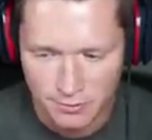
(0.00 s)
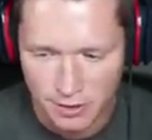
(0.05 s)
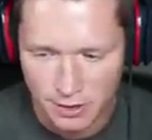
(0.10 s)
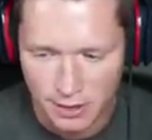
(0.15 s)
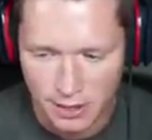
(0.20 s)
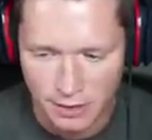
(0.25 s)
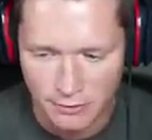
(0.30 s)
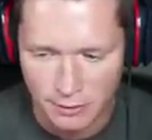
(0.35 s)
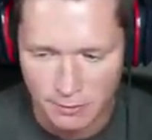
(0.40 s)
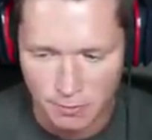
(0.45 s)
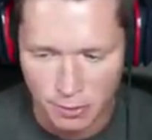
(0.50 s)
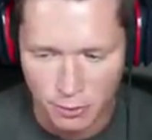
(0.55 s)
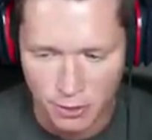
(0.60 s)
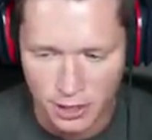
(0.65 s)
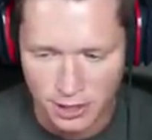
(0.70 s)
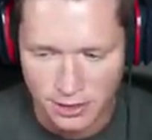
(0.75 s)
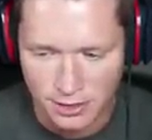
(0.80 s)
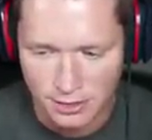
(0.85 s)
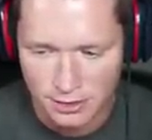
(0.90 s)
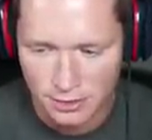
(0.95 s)
11
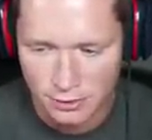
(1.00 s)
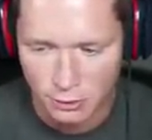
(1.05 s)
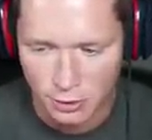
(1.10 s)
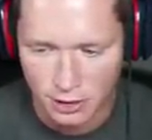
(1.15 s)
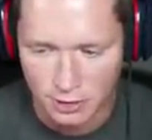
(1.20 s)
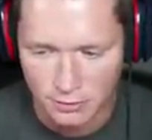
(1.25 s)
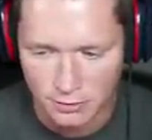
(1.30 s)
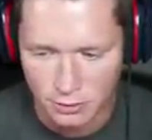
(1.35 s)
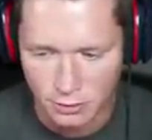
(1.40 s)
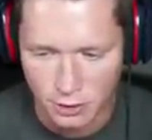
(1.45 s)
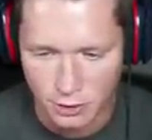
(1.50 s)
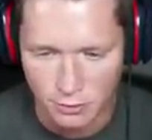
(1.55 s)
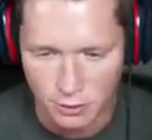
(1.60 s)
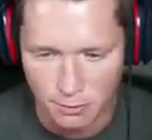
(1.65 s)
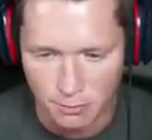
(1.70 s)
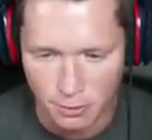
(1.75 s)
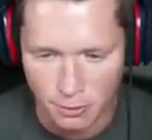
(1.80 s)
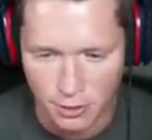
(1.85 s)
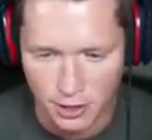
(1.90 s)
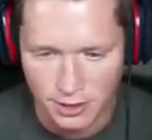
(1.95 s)
points,
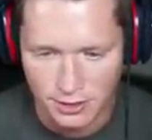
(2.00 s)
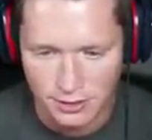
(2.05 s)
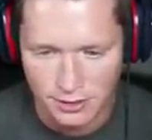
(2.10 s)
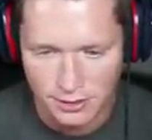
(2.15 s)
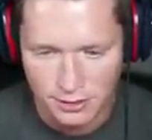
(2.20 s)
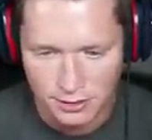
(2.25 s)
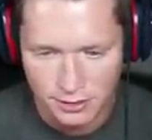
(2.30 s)
21 points.